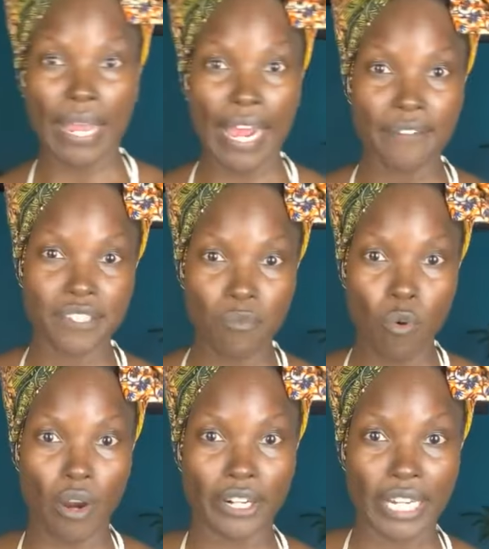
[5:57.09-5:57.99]
I have some
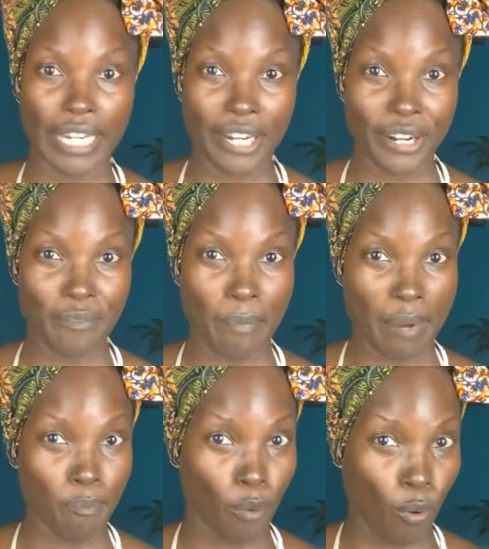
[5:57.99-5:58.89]
water here in
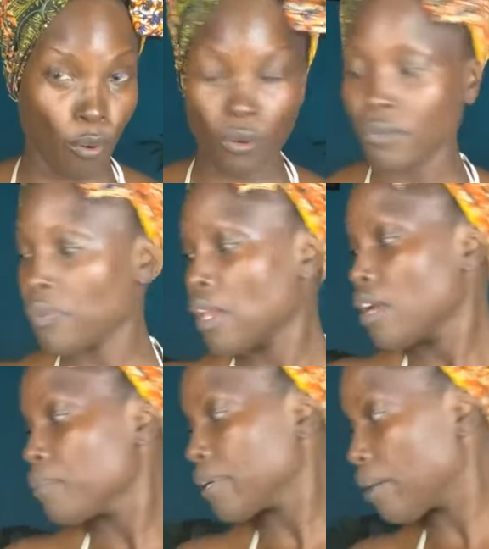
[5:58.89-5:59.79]
my bowl,
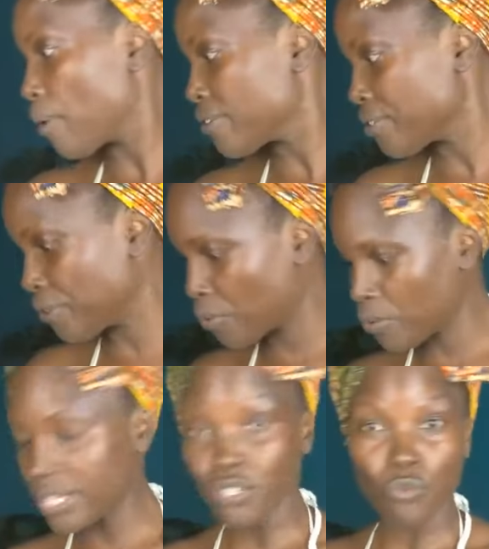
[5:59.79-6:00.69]
but I'm also
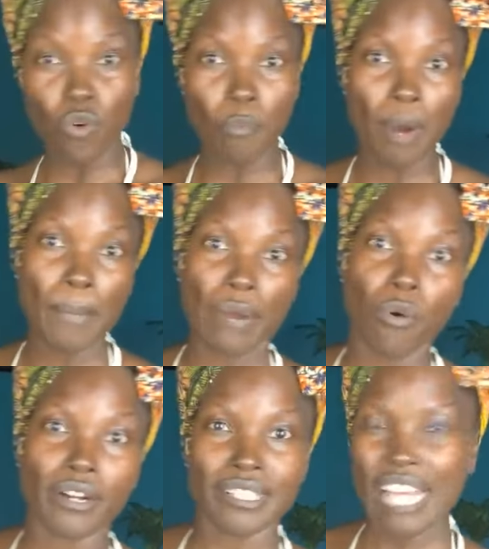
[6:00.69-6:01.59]
going to warm up my water.